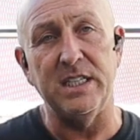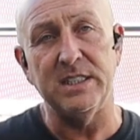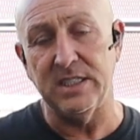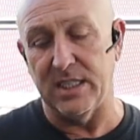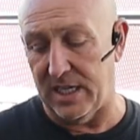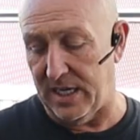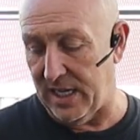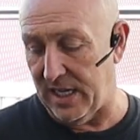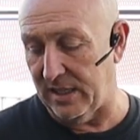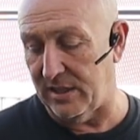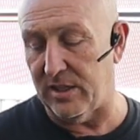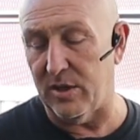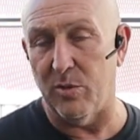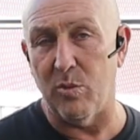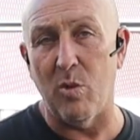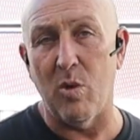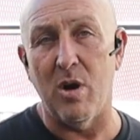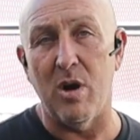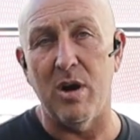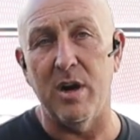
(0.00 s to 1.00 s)
disconnect
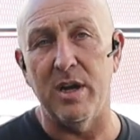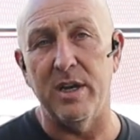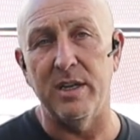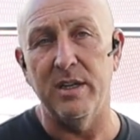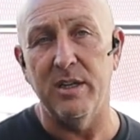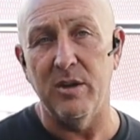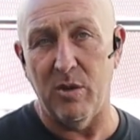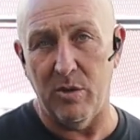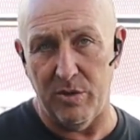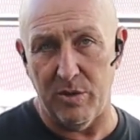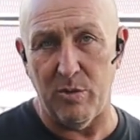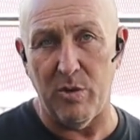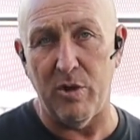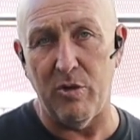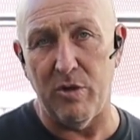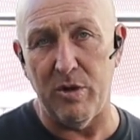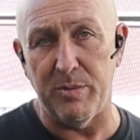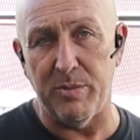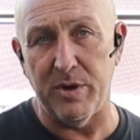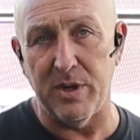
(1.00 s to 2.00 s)
their wand or the
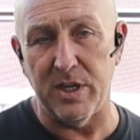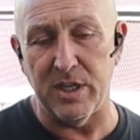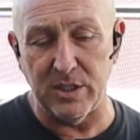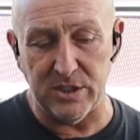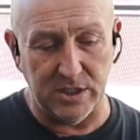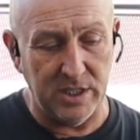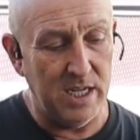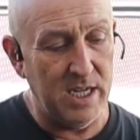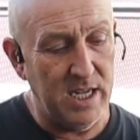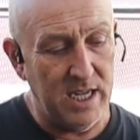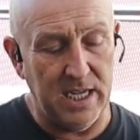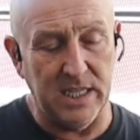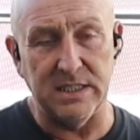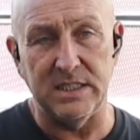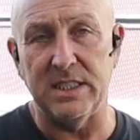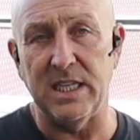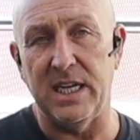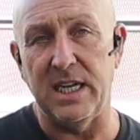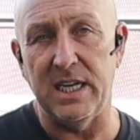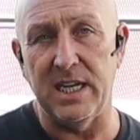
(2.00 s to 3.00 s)
rotary brush
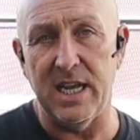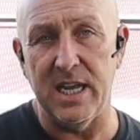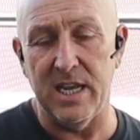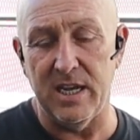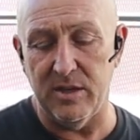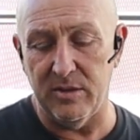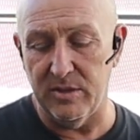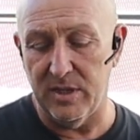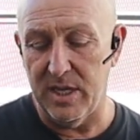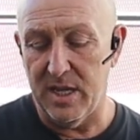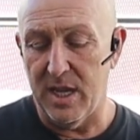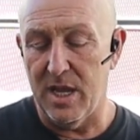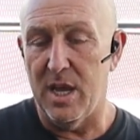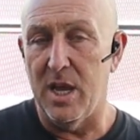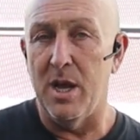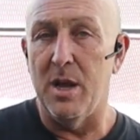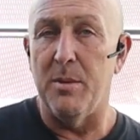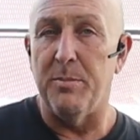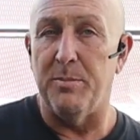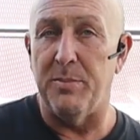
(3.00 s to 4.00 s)
and set it down.
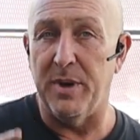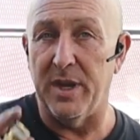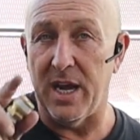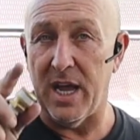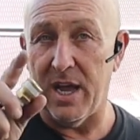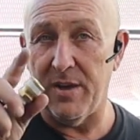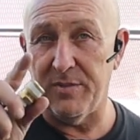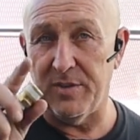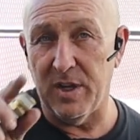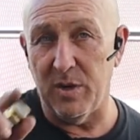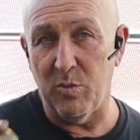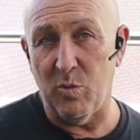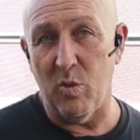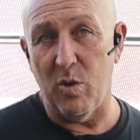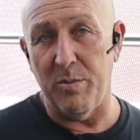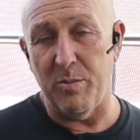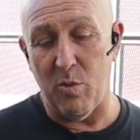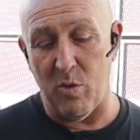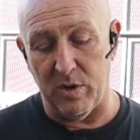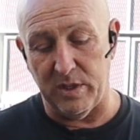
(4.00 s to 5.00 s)
But I've done
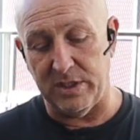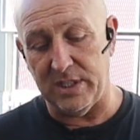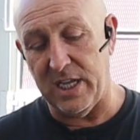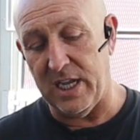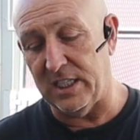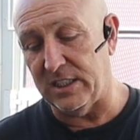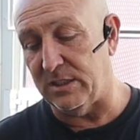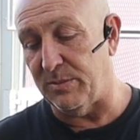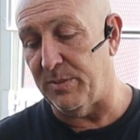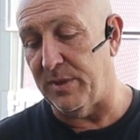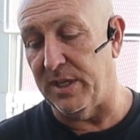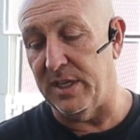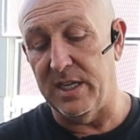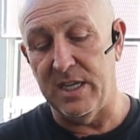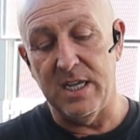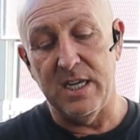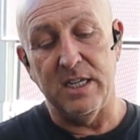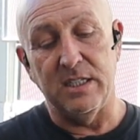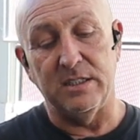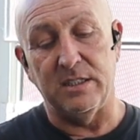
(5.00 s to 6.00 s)
one more attachment.
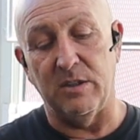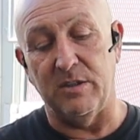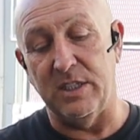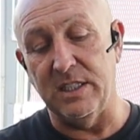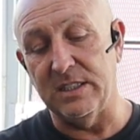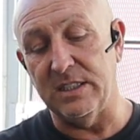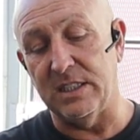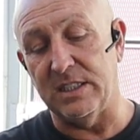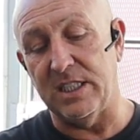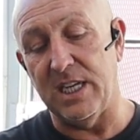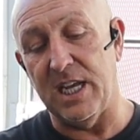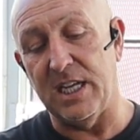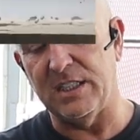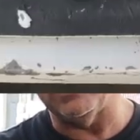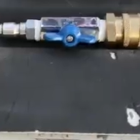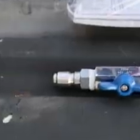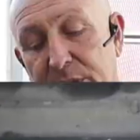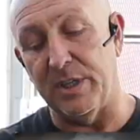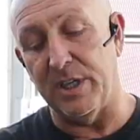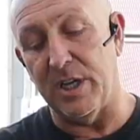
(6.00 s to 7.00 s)
So this
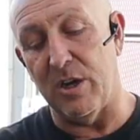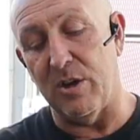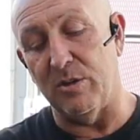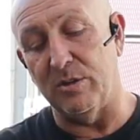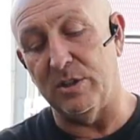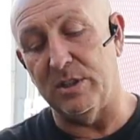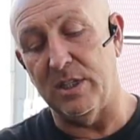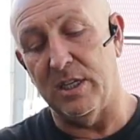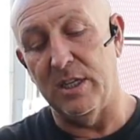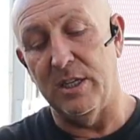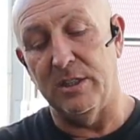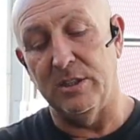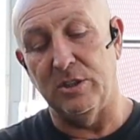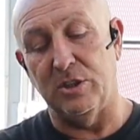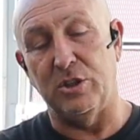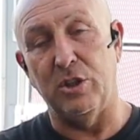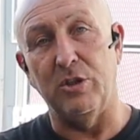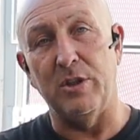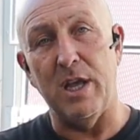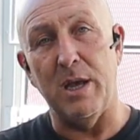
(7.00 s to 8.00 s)
attachment goes
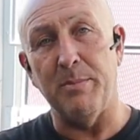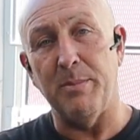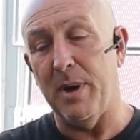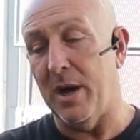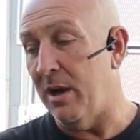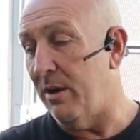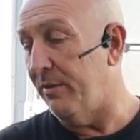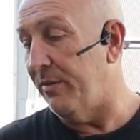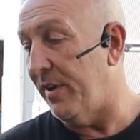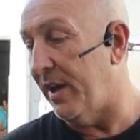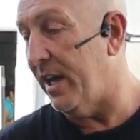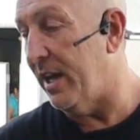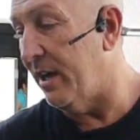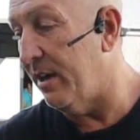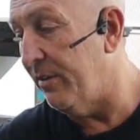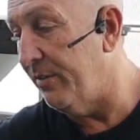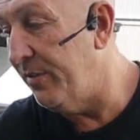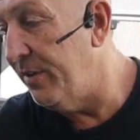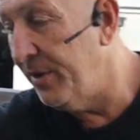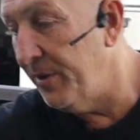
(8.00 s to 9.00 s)
to that ball
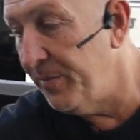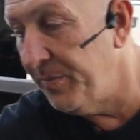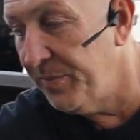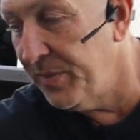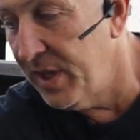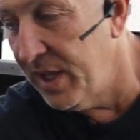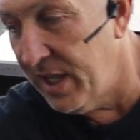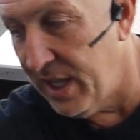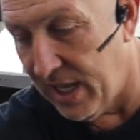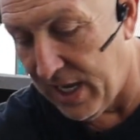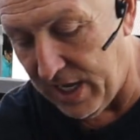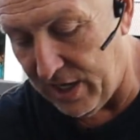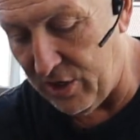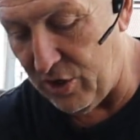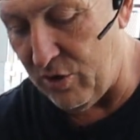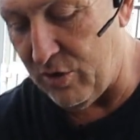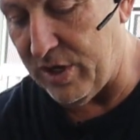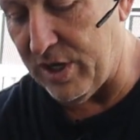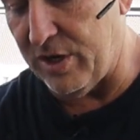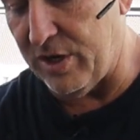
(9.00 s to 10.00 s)
valve and you